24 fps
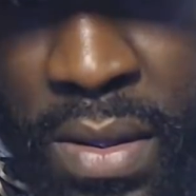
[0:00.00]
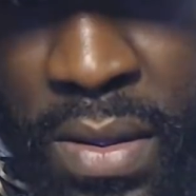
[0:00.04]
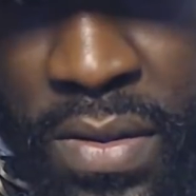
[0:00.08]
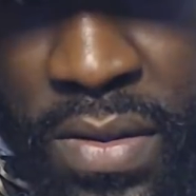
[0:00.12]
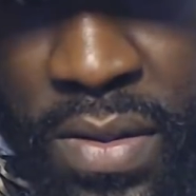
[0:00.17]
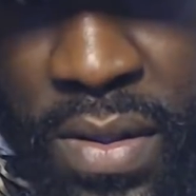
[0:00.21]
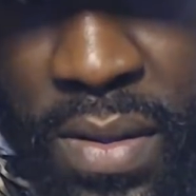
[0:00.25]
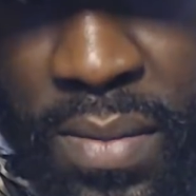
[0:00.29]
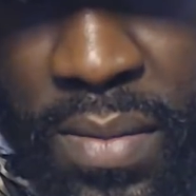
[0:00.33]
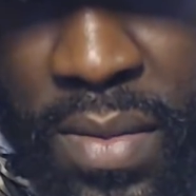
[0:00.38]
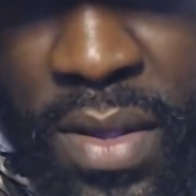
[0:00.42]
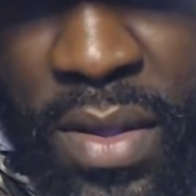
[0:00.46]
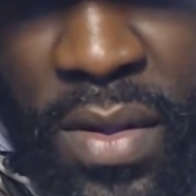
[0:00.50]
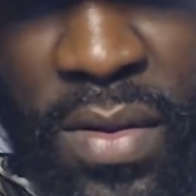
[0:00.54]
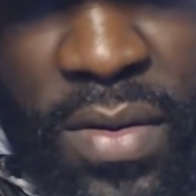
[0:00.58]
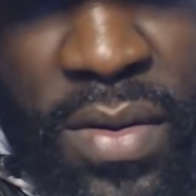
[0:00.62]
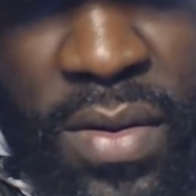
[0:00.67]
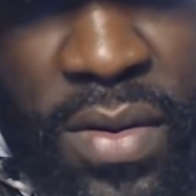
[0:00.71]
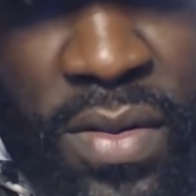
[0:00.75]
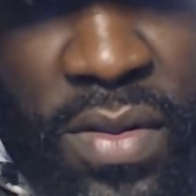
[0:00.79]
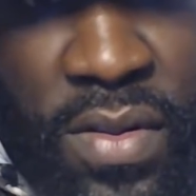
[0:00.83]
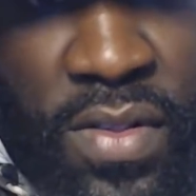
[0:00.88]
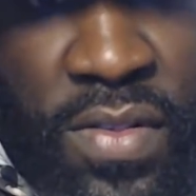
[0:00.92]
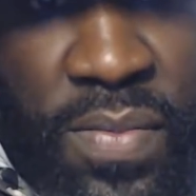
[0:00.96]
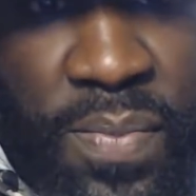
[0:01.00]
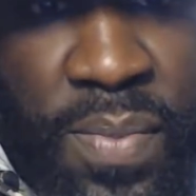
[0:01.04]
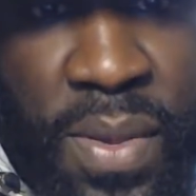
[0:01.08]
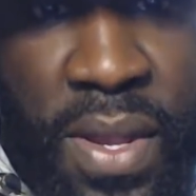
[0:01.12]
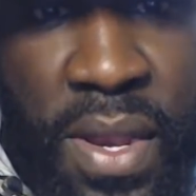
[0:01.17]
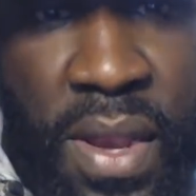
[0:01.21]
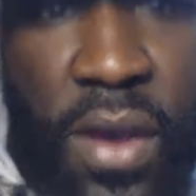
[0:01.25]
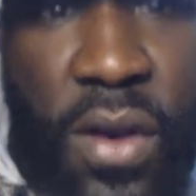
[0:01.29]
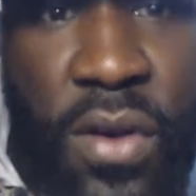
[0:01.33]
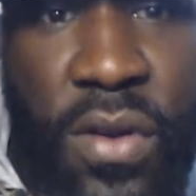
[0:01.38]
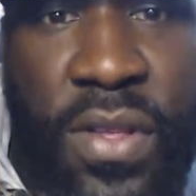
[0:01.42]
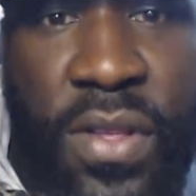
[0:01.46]
Some of you need to
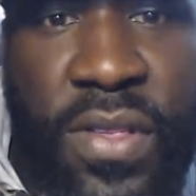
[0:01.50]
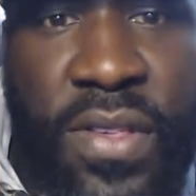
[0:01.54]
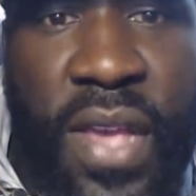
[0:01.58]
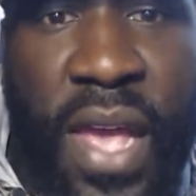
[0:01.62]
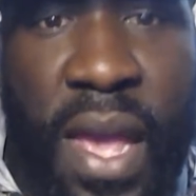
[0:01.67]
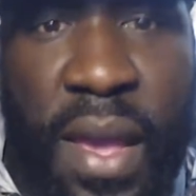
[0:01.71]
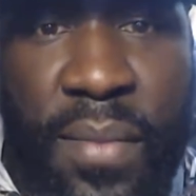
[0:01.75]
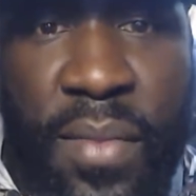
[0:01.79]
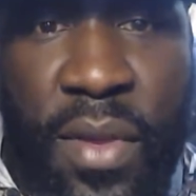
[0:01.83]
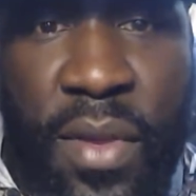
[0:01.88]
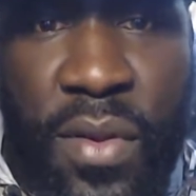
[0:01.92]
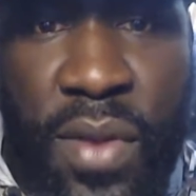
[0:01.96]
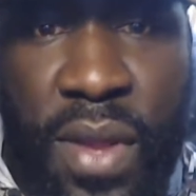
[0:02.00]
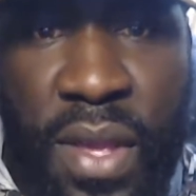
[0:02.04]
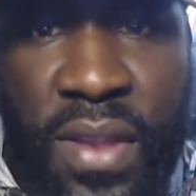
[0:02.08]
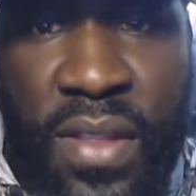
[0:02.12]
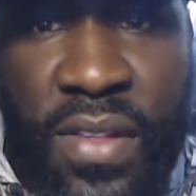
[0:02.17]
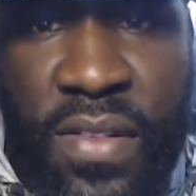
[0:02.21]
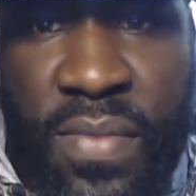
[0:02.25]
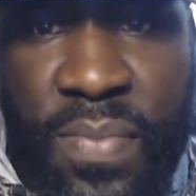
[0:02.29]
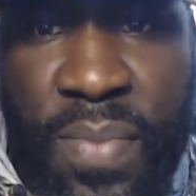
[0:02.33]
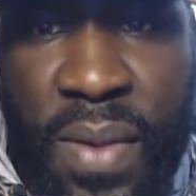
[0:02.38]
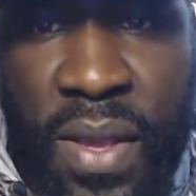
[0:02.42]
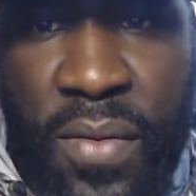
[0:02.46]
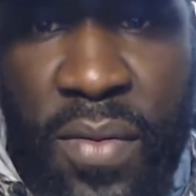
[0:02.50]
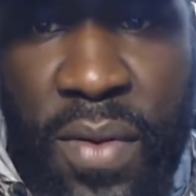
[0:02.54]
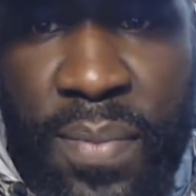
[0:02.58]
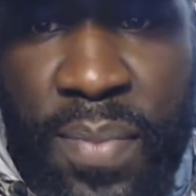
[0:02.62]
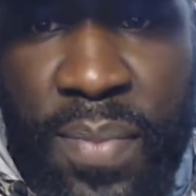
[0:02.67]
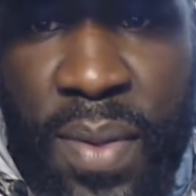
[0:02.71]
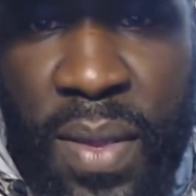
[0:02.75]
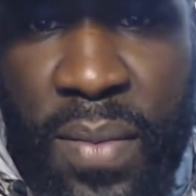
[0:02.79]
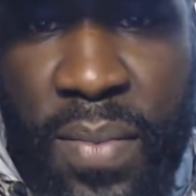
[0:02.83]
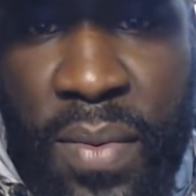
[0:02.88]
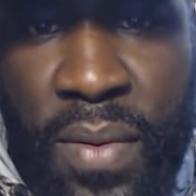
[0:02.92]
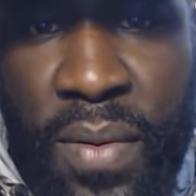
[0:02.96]
spend all the time you need to spend with
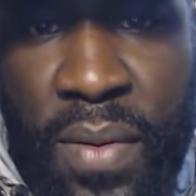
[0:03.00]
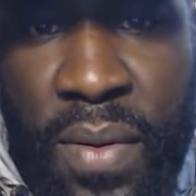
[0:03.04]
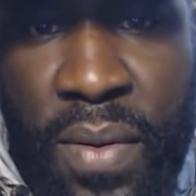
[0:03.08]
people.